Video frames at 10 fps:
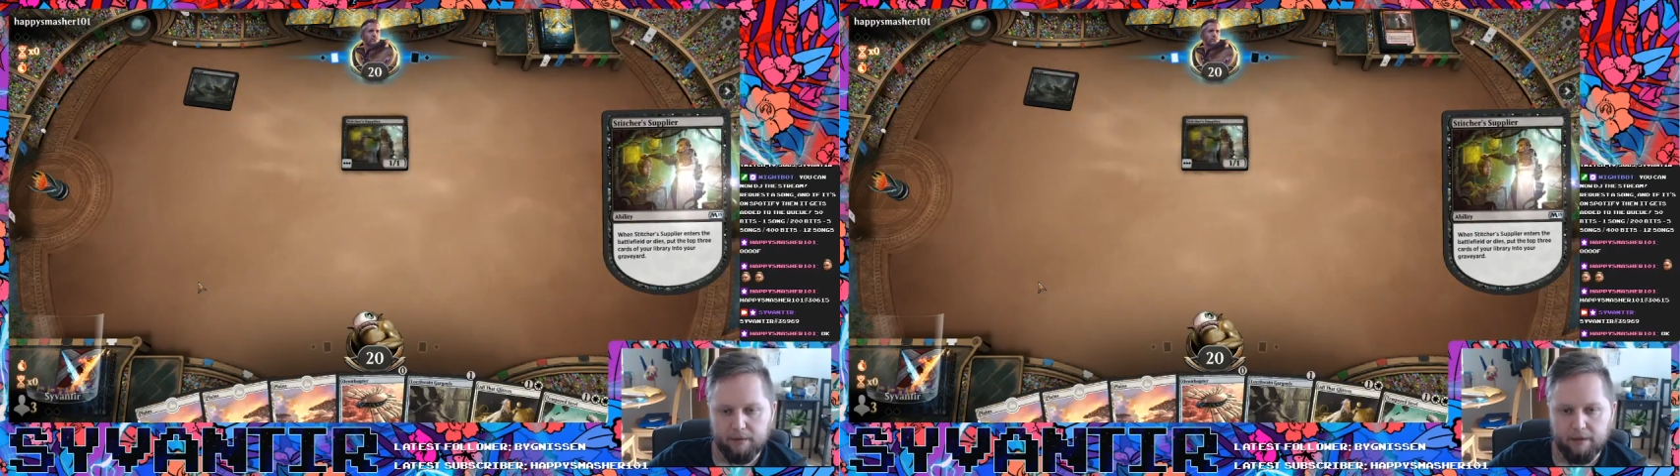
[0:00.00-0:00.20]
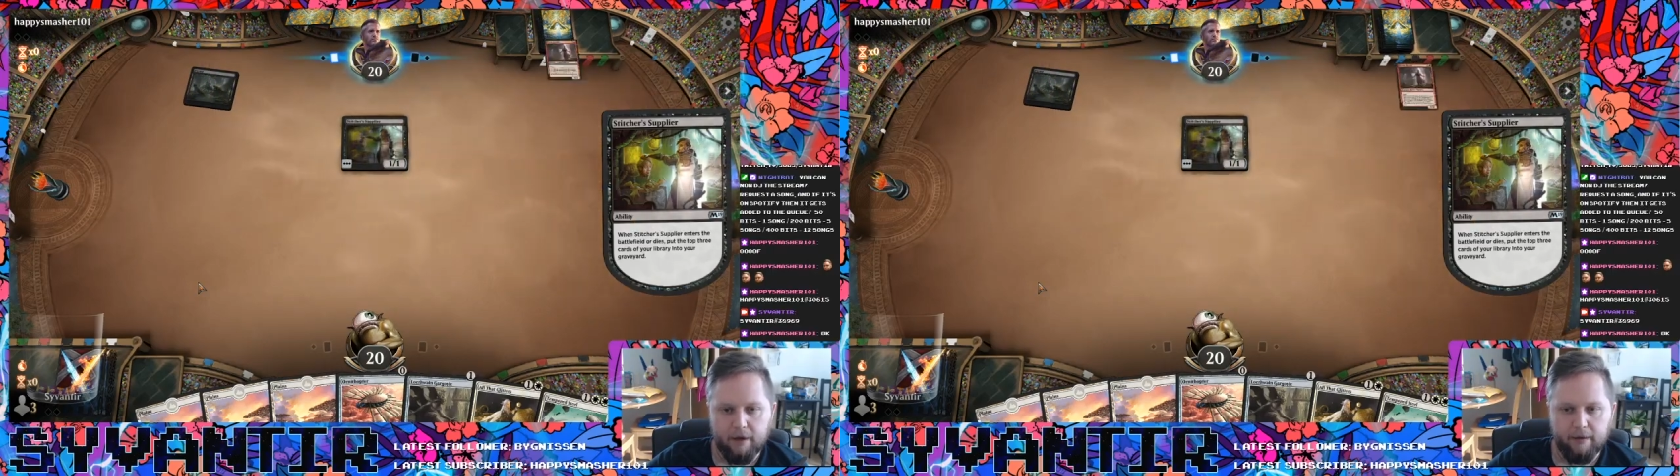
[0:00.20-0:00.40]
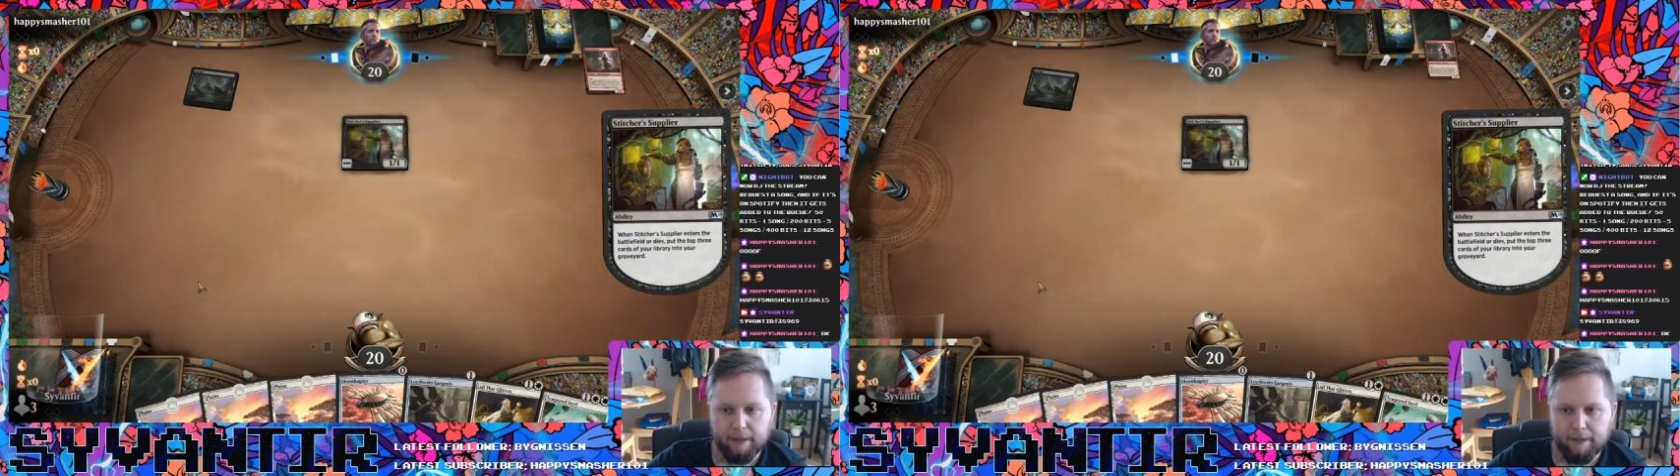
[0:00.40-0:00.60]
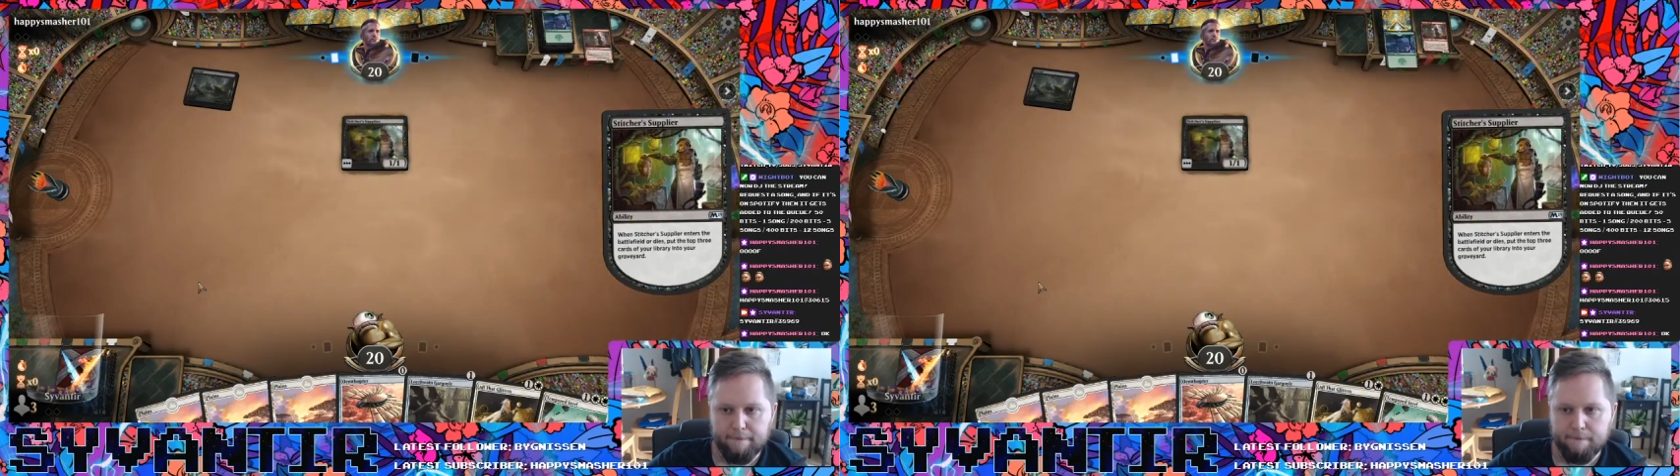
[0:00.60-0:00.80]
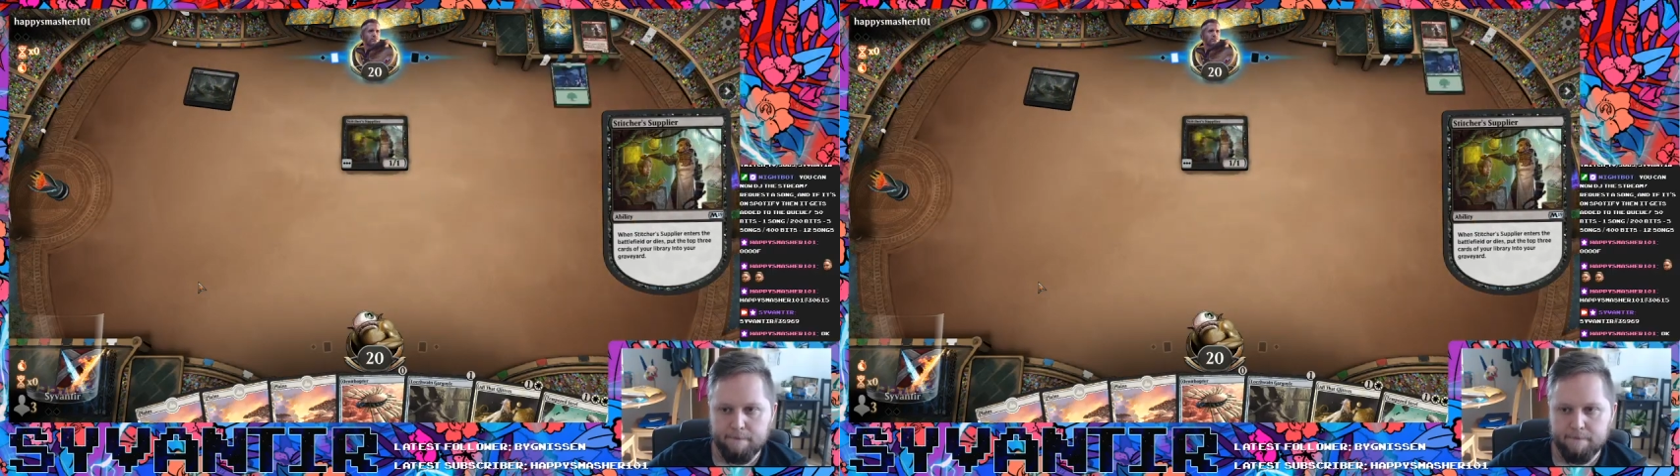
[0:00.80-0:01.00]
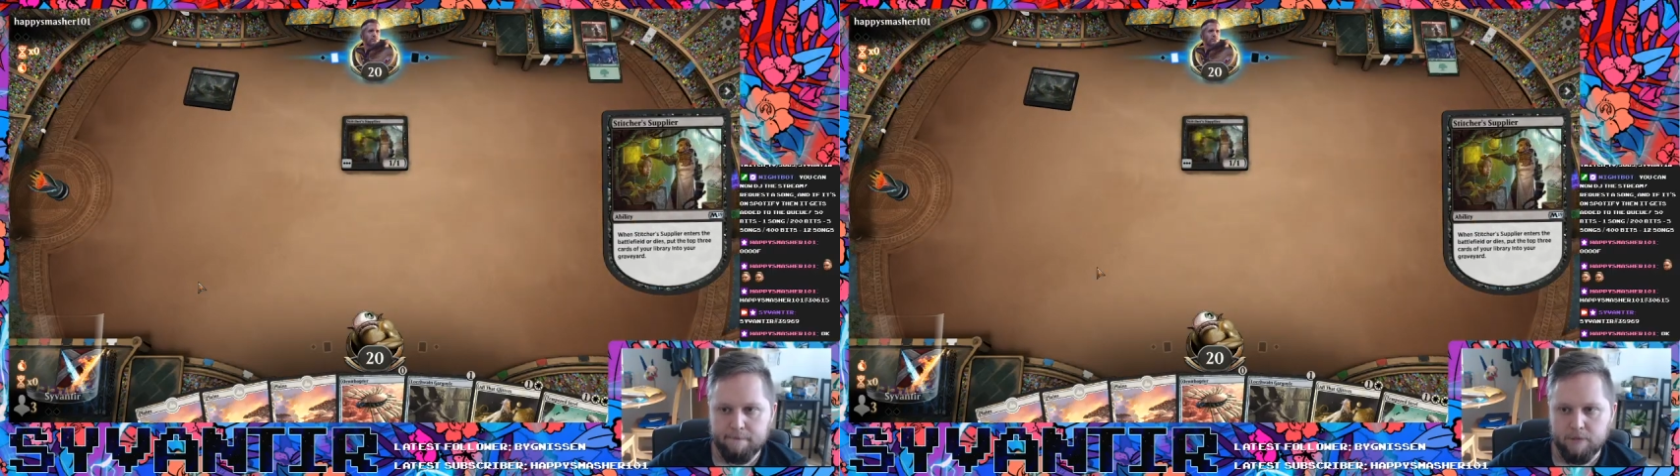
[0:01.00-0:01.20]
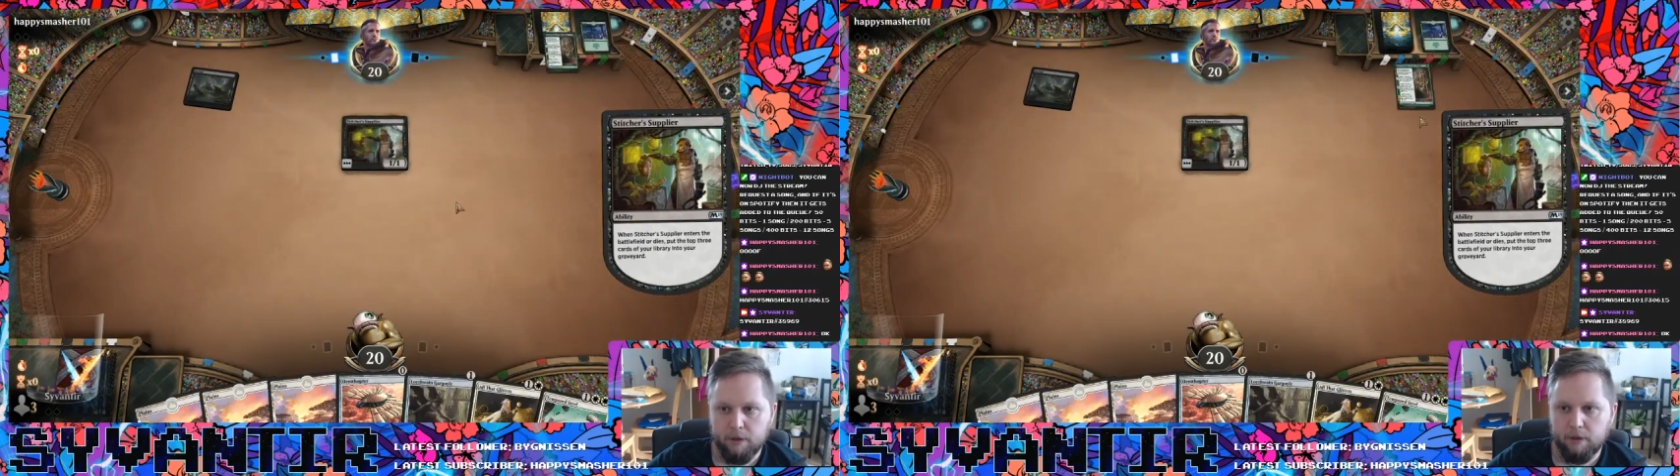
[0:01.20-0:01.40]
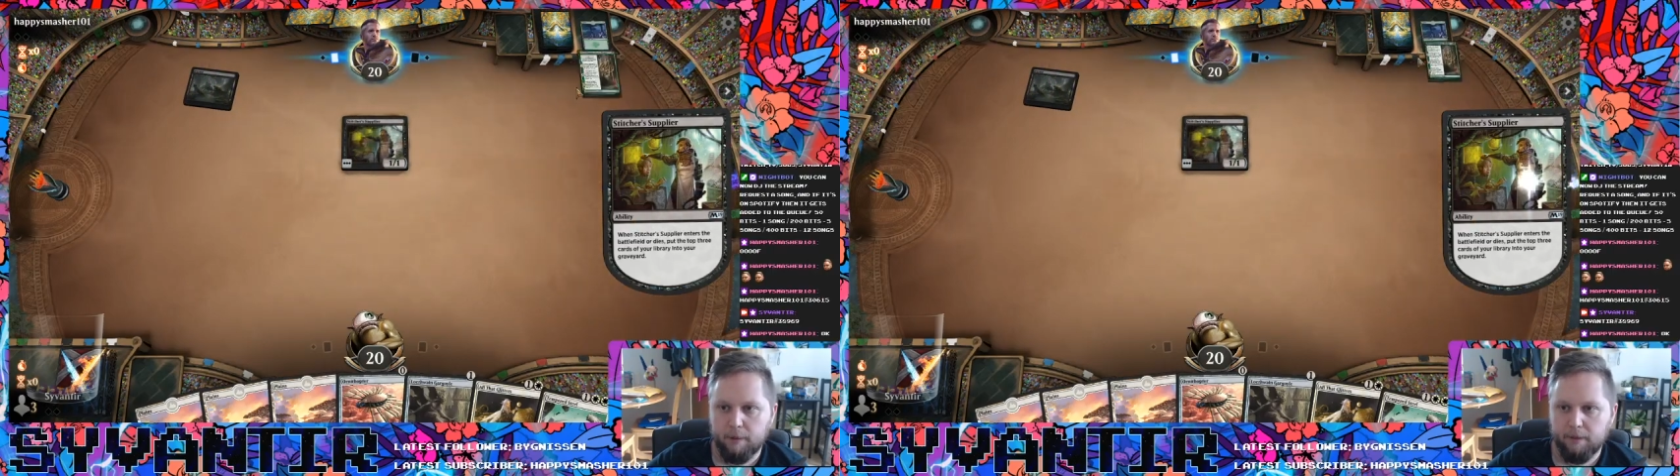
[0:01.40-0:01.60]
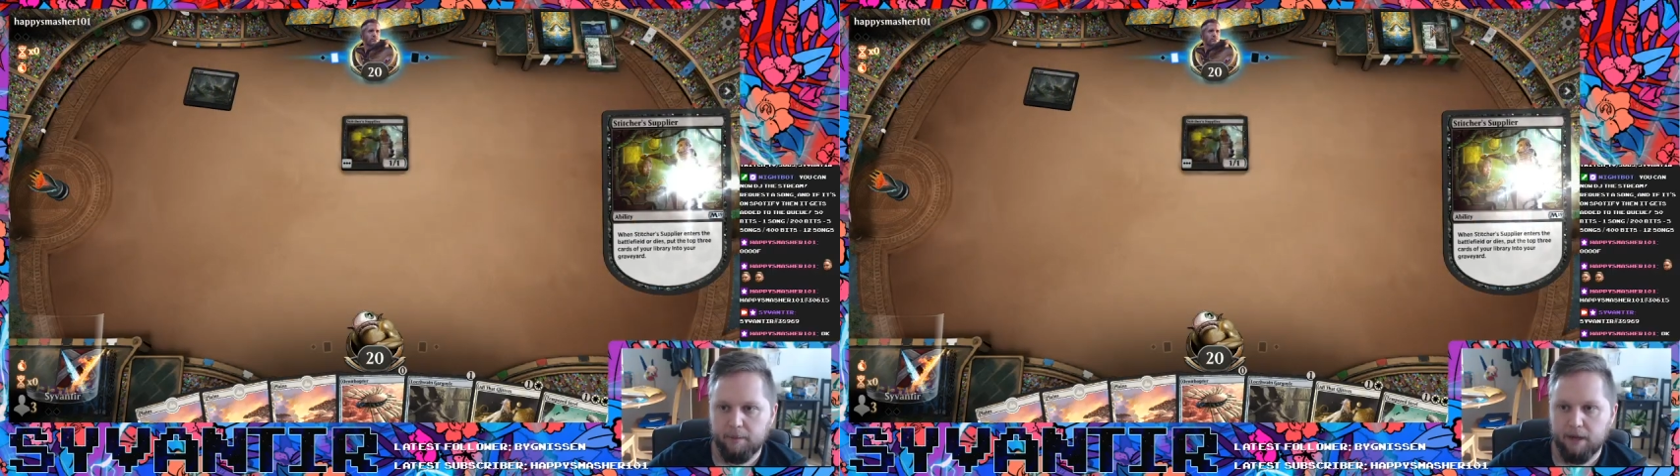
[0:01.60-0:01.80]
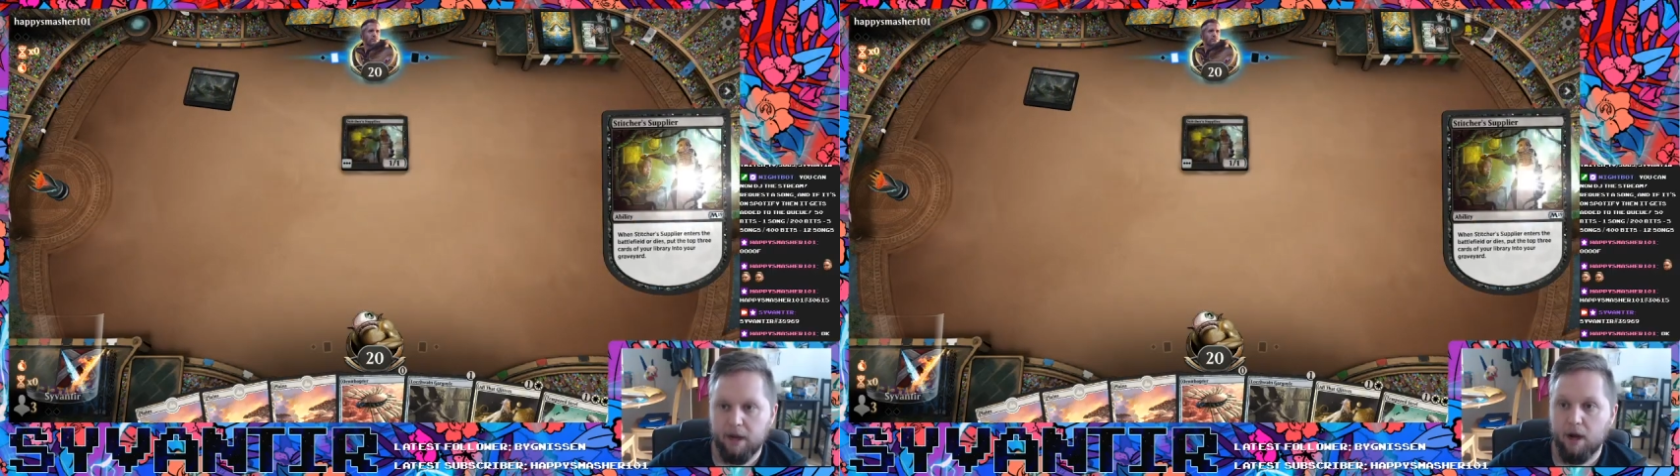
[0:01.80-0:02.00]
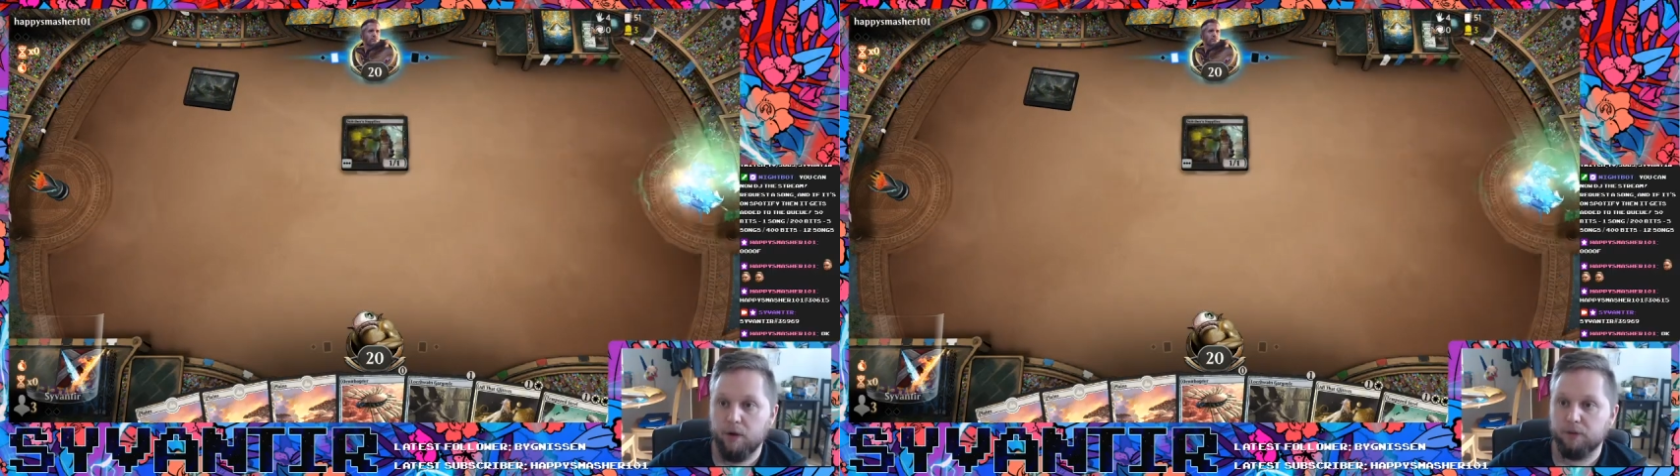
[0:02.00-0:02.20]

Alright. Or not mono black. Oh,